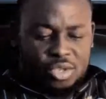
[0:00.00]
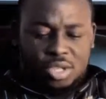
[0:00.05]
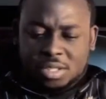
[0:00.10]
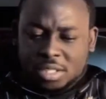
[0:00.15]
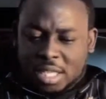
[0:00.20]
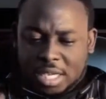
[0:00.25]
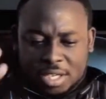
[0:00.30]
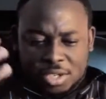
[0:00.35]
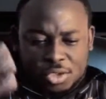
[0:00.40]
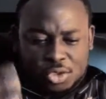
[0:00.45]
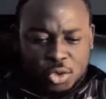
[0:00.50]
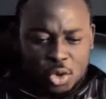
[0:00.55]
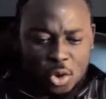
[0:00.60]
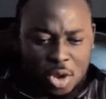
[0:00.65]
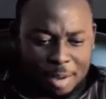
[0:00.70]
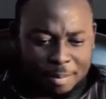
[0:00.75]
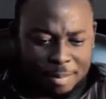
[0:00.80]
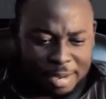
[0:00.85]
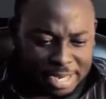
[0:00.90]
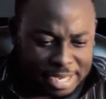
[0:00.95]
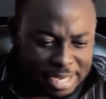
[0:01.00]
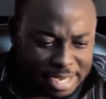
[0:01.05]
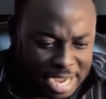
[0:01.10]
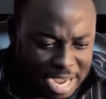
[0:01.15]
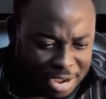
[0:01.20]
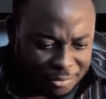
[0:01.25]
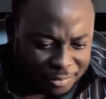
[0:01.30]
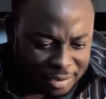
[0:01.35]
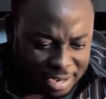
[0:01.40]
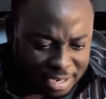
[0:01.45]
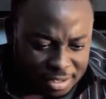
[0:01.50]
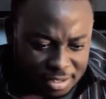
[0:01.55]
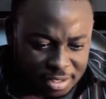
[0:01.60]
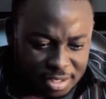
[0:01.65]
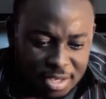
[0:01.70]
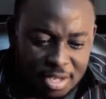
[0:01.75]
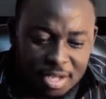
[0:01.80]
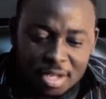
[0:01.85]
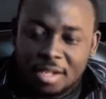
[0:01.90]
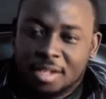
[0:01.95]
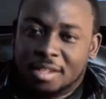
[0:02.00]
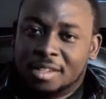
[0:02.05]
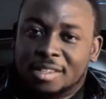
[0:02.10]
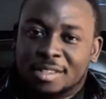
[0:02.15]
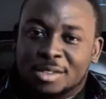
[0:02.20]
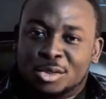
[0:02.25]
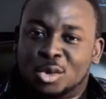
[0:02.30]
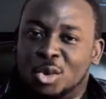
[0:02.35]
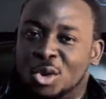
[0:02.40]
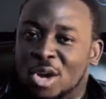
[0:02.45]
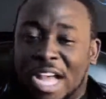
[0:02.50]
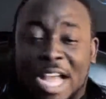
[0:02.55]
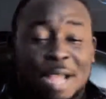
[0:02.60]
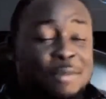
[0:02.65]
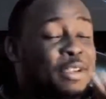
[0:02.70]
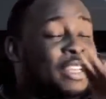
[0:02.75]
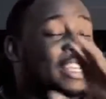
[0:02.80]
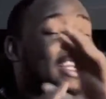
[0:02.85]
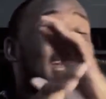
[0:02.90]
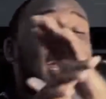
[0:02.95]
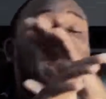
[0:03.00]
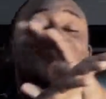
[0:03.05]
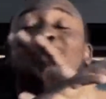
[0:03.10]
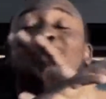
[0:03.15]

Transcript: Just take it slow, I beg. How far? So, I mean,